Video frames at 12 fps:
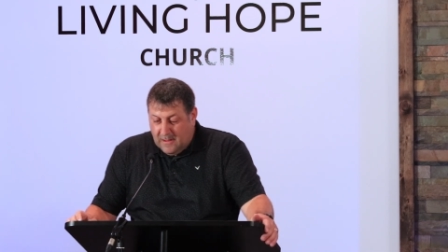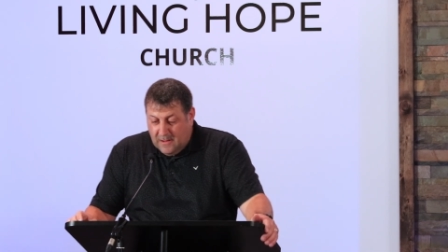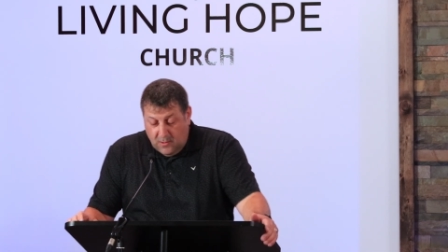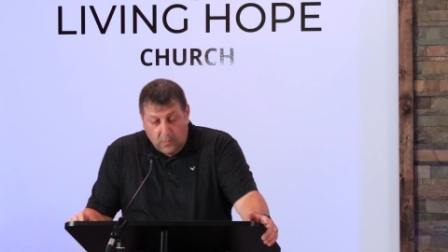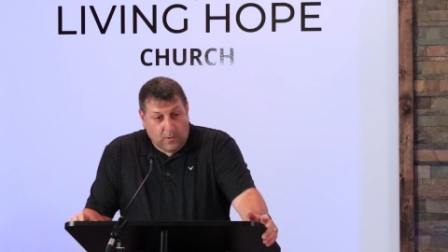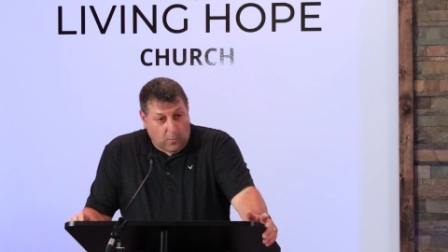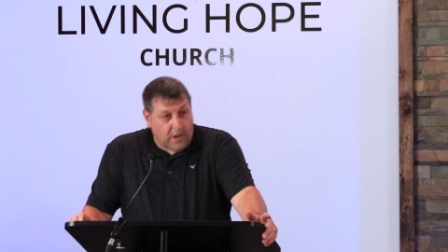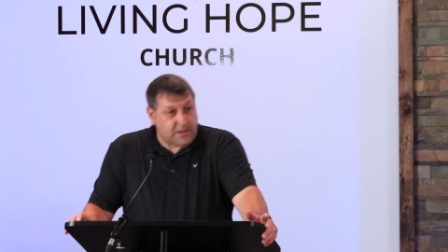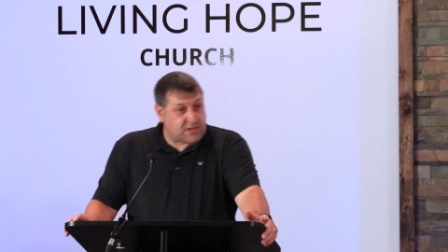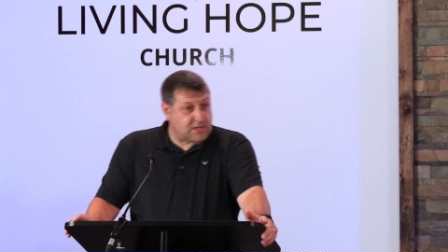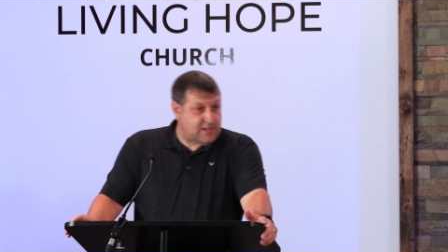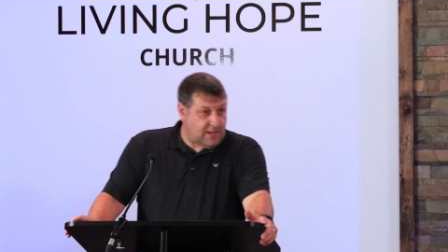You were
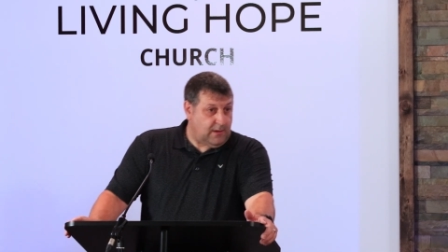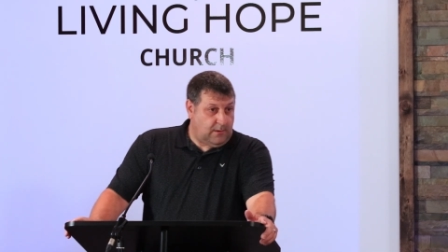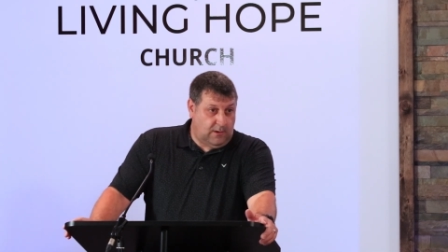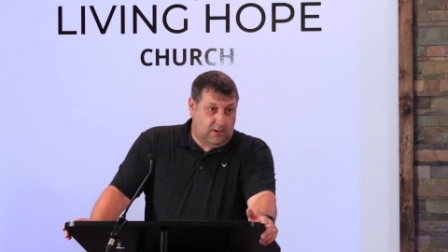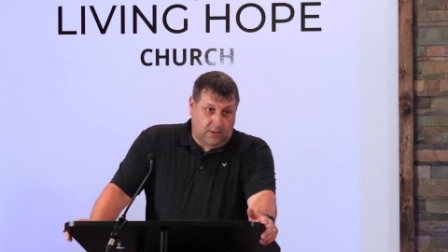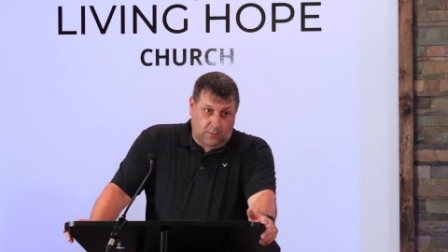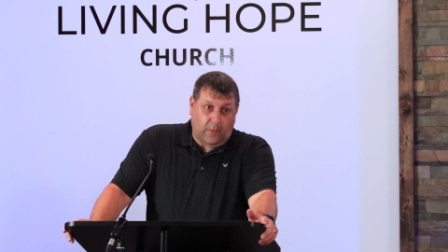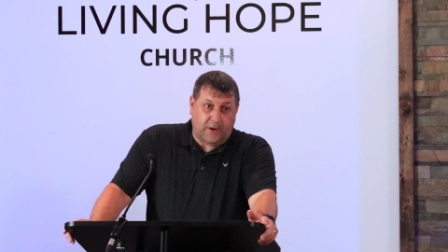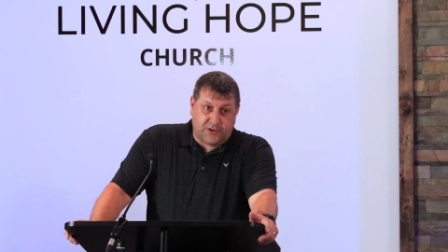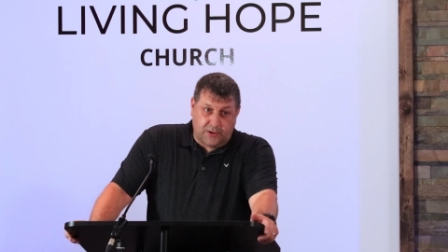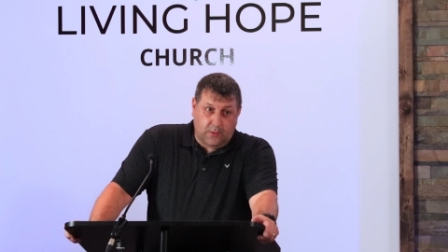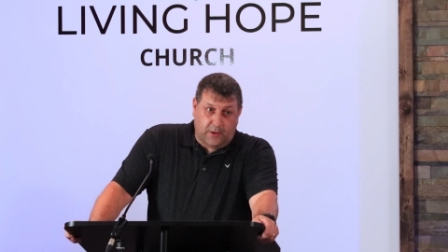once, a, you,
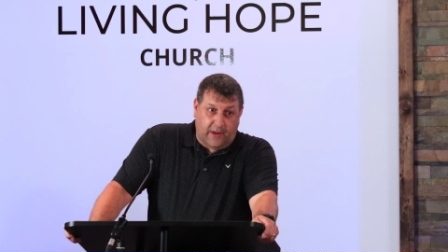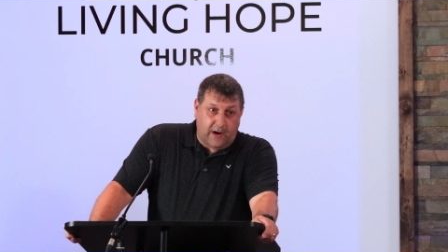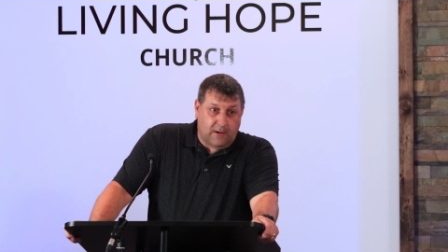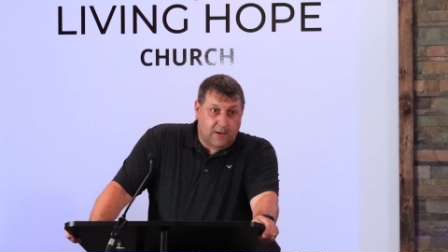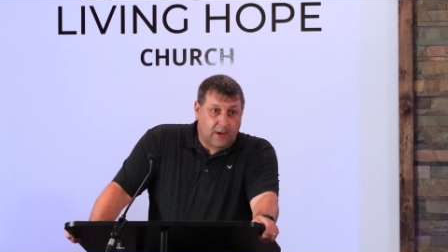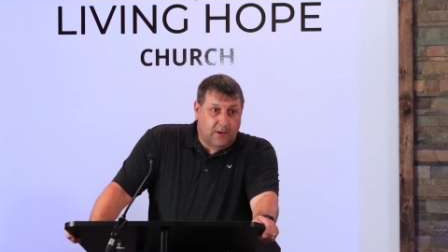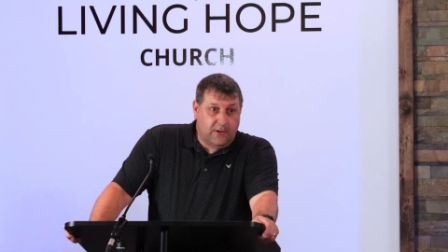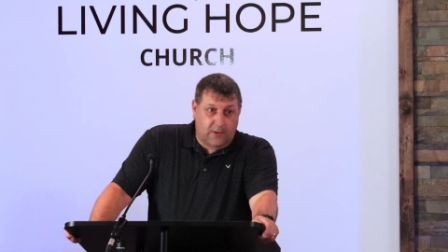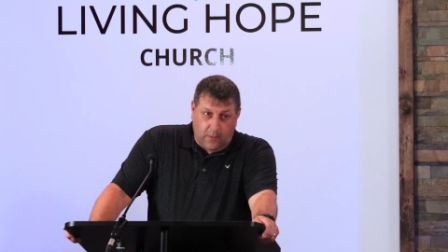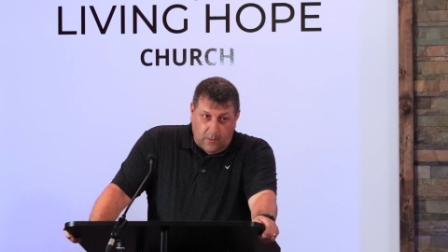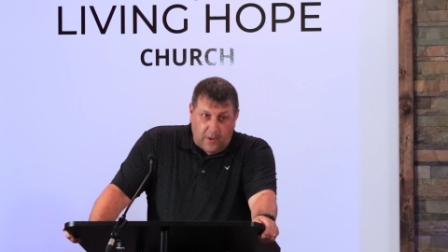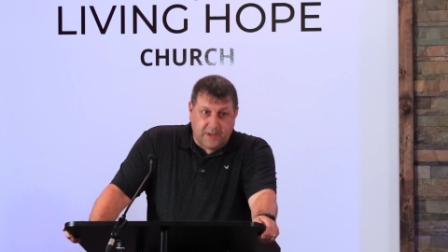once you were there, you
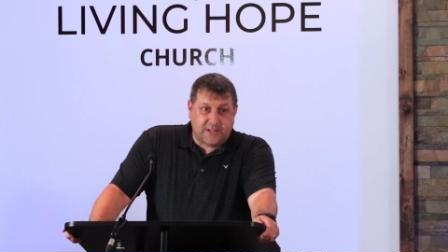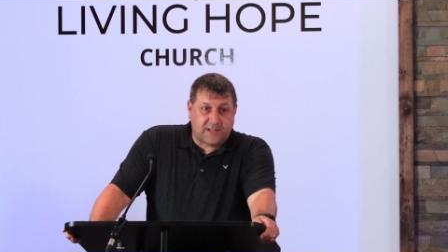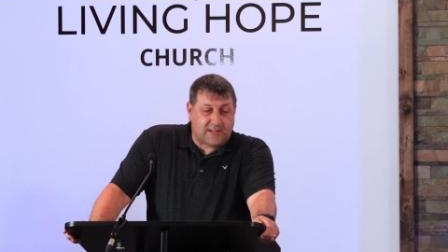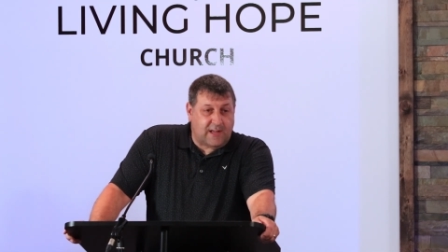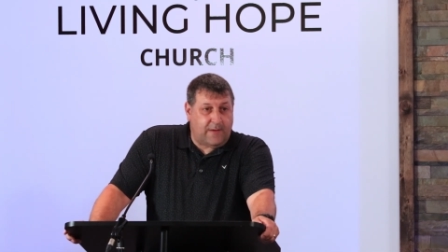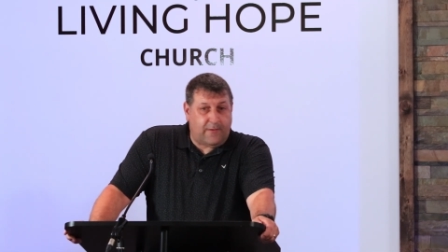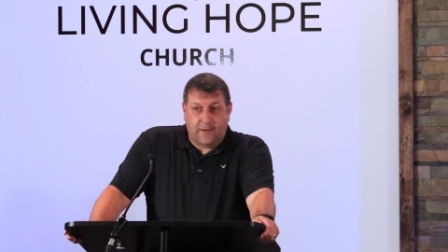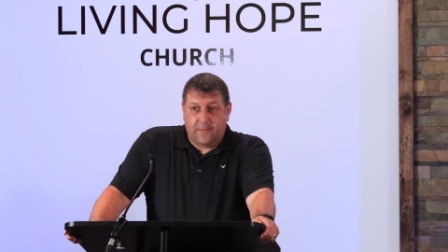were once a slave